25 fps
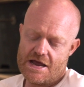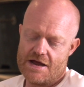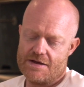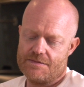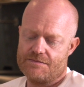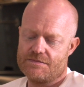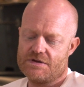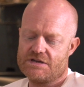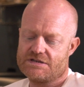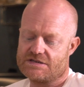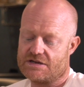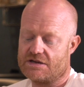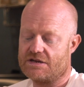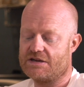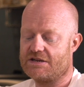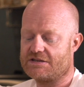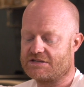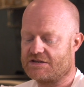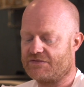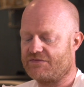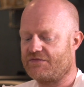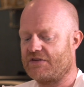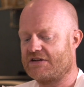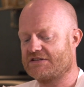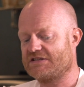yeah.
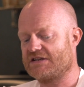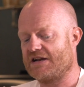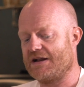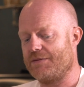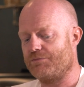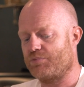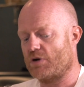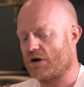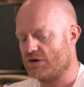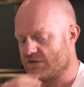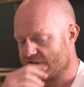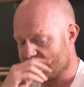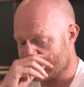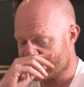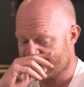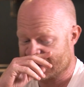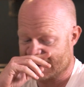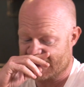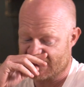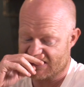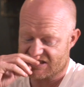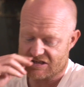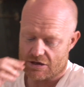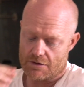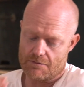It's a fascinating process,
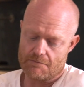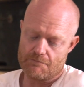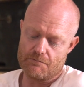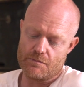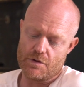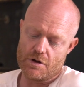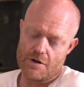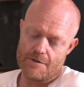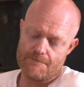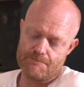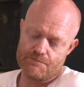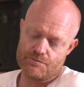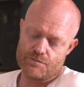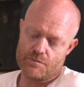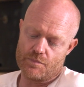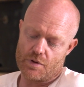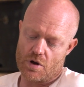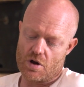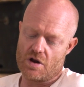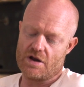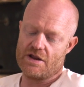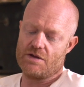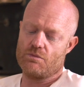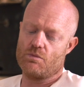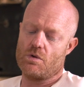isn't it? So, but
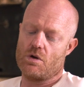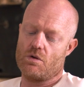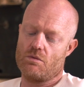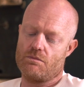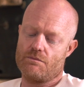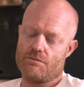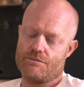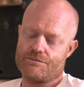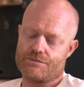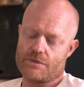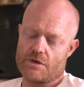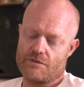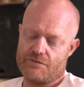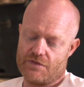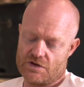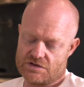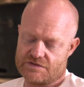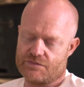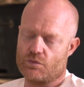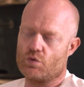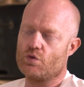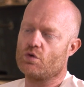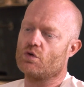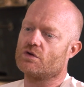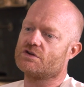partly, well,
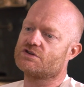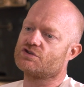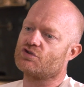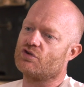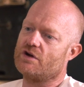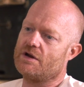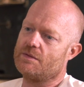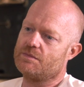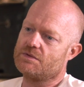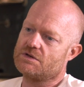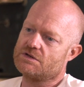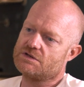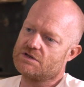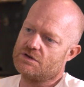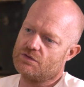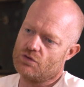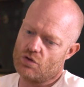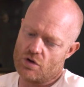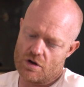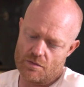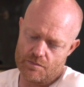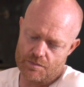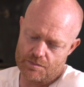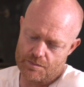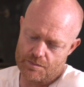first of all, you've got the script, so you've got to